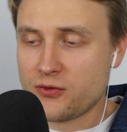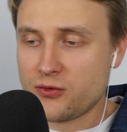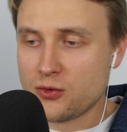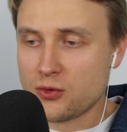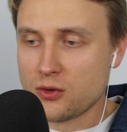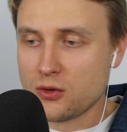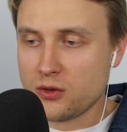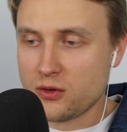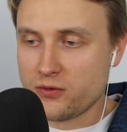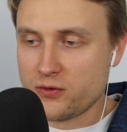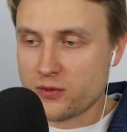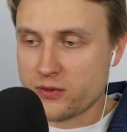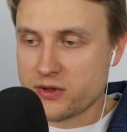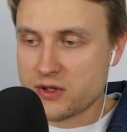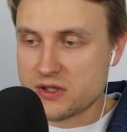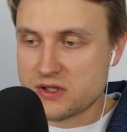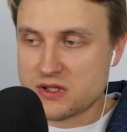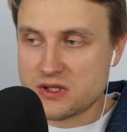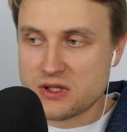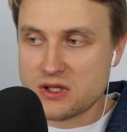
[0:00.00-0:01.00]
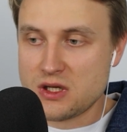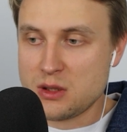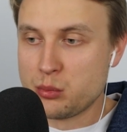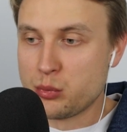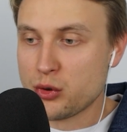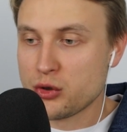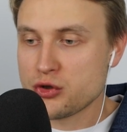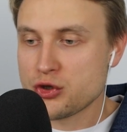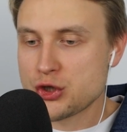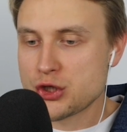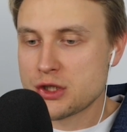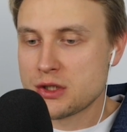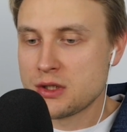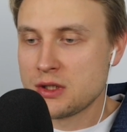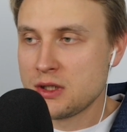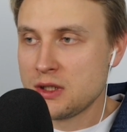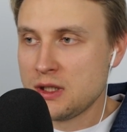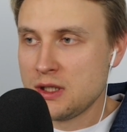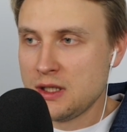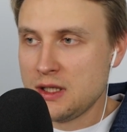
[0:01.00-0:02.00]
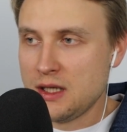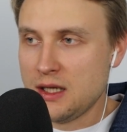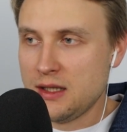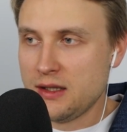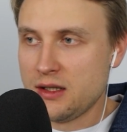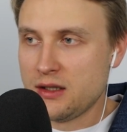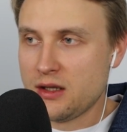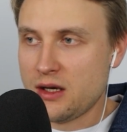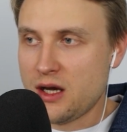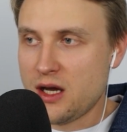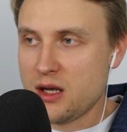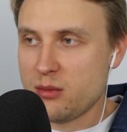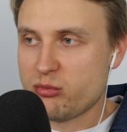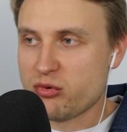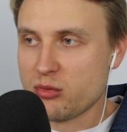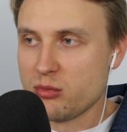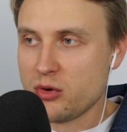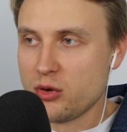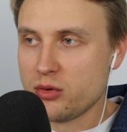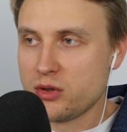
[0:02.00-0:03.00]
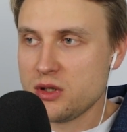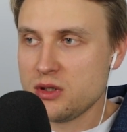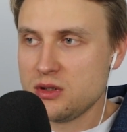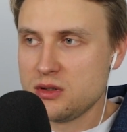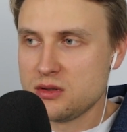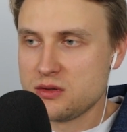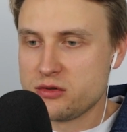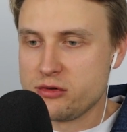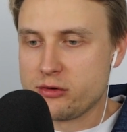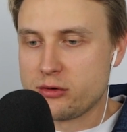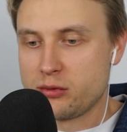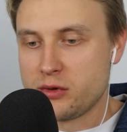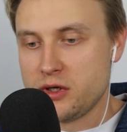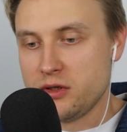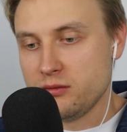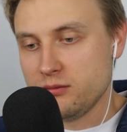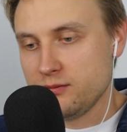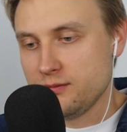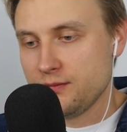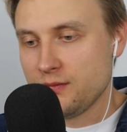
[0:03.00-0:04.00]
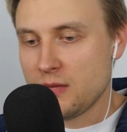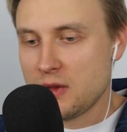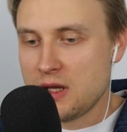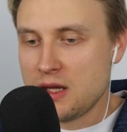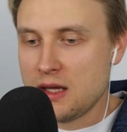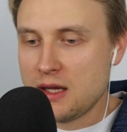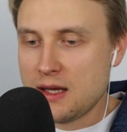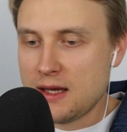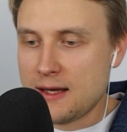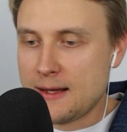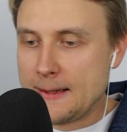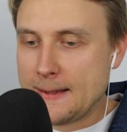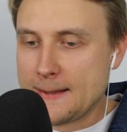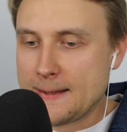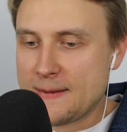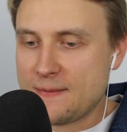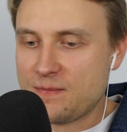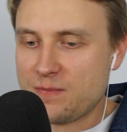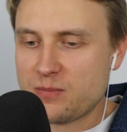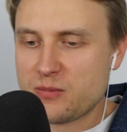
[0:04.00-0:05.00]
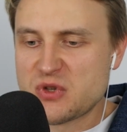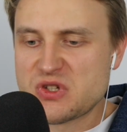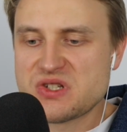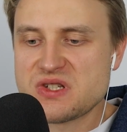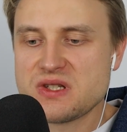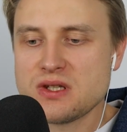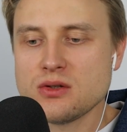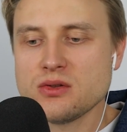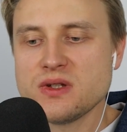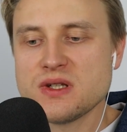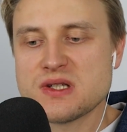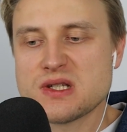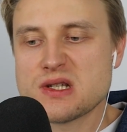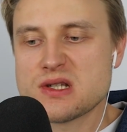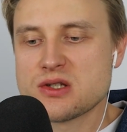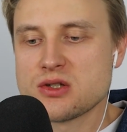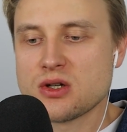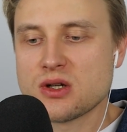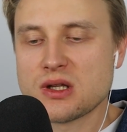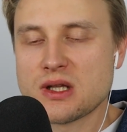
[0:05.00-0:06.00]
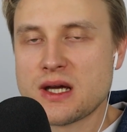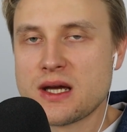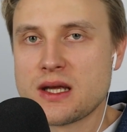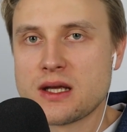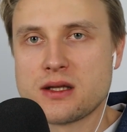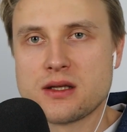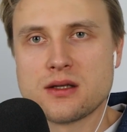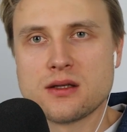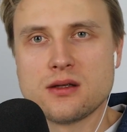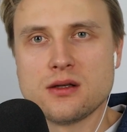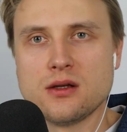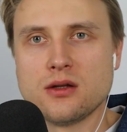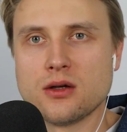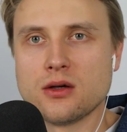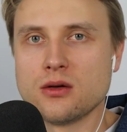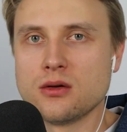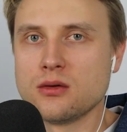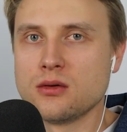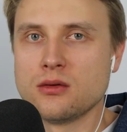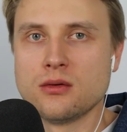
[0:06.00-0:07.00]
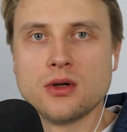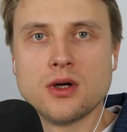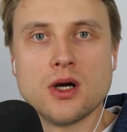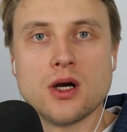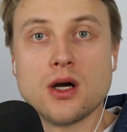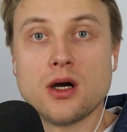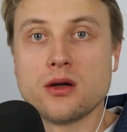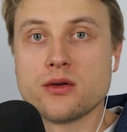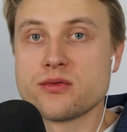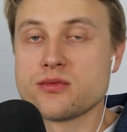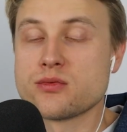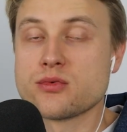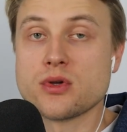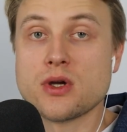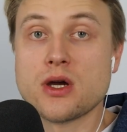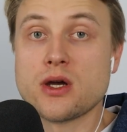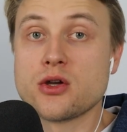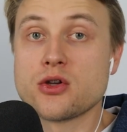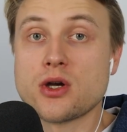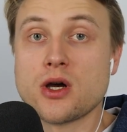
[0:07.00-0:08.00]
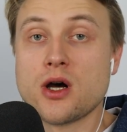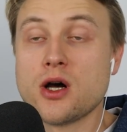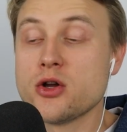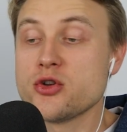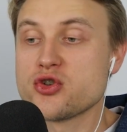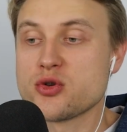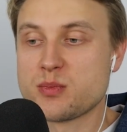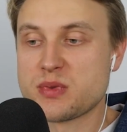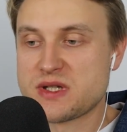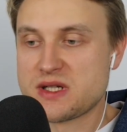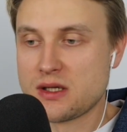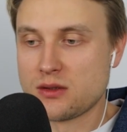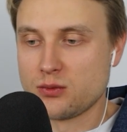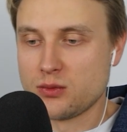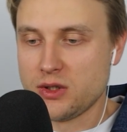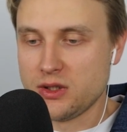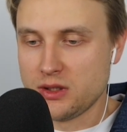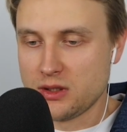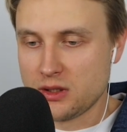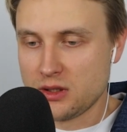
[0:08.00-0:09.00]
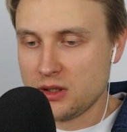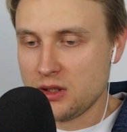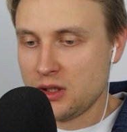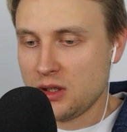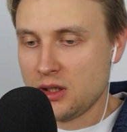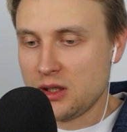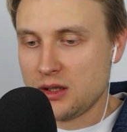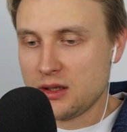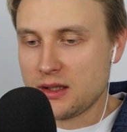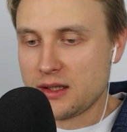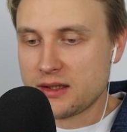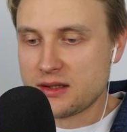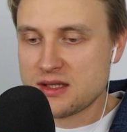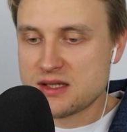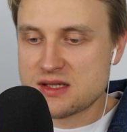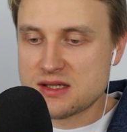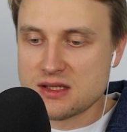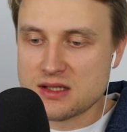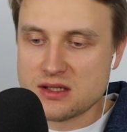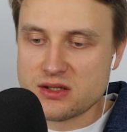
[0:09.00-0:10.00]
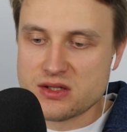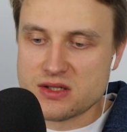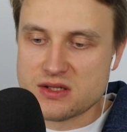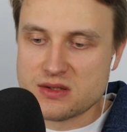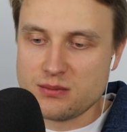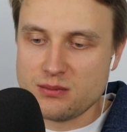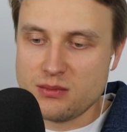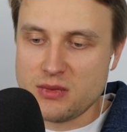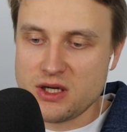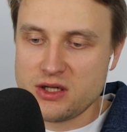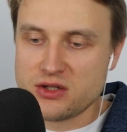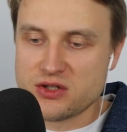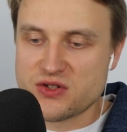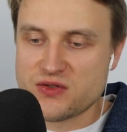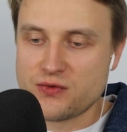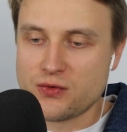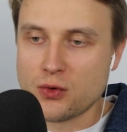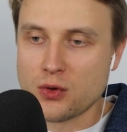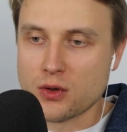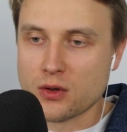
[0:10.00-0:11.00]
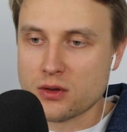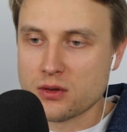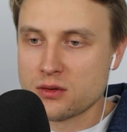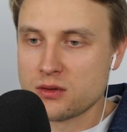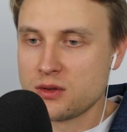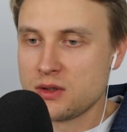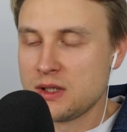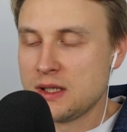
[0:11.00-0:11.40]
for this. He pushed, and then I promoted to a queen. But still, this is not like 100% winning. Like this is -4.